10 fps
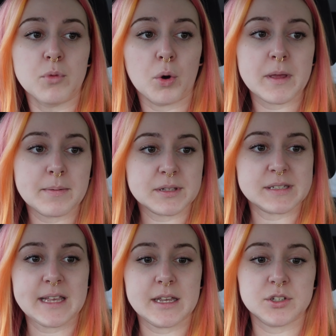the more people
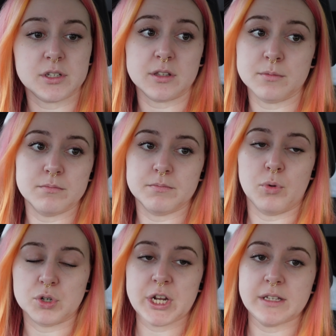that say it to you the
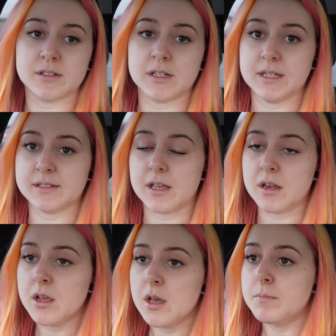more chance you'll
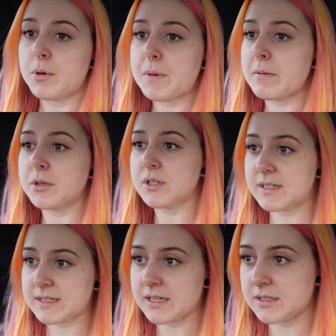listen. But people
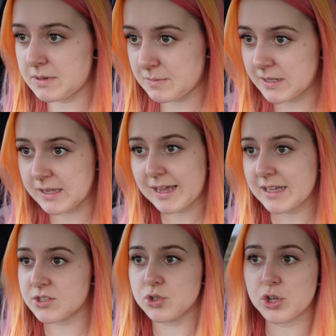used to say it to me being
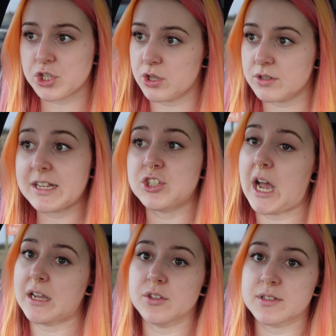like it's not you like
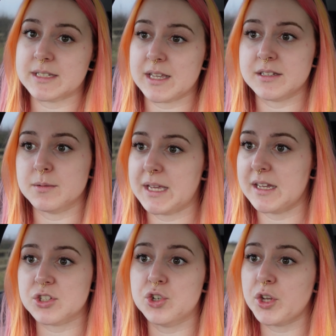Jack used to say it to me.
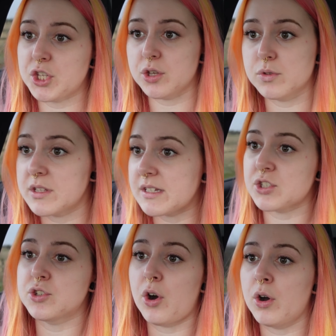It's not you that
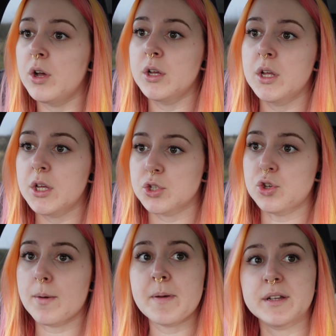it's not
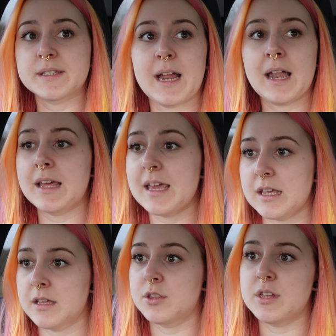your
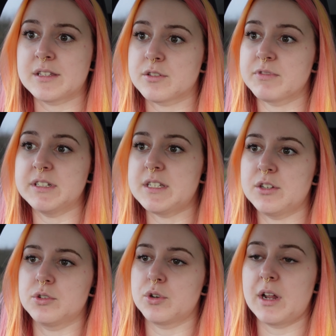personality is the
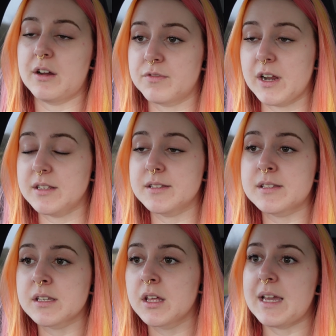reason you don't have
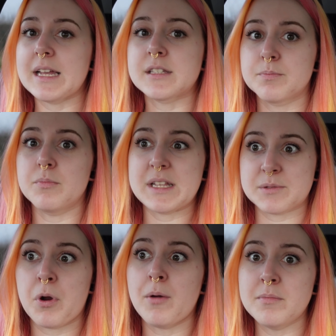friends. It's
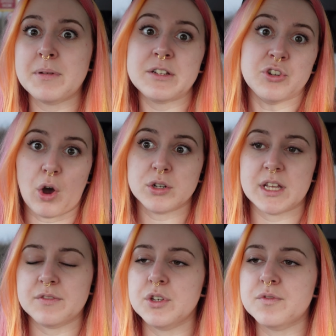it's probably
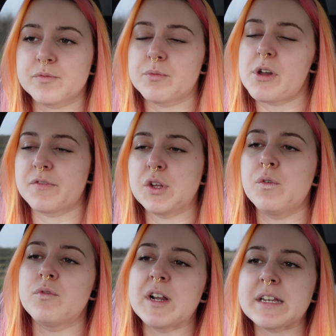not. If you've if
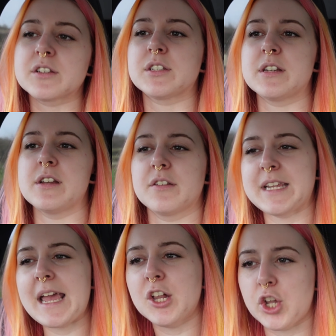you were really
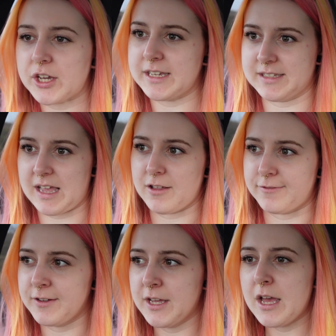take a look at
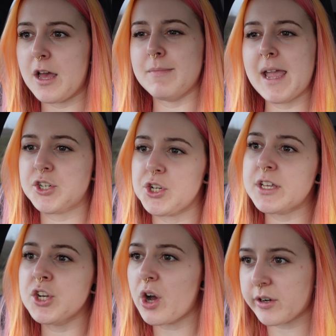yourself and make
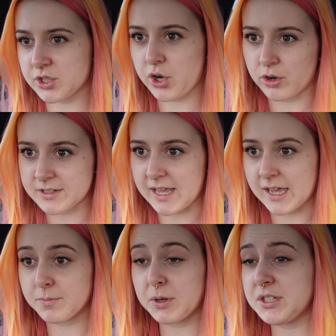sure you're not
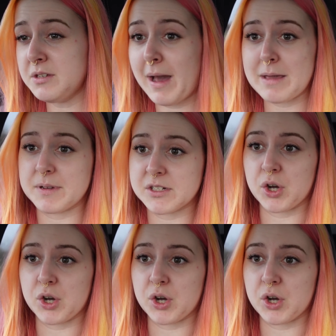toxic because you might be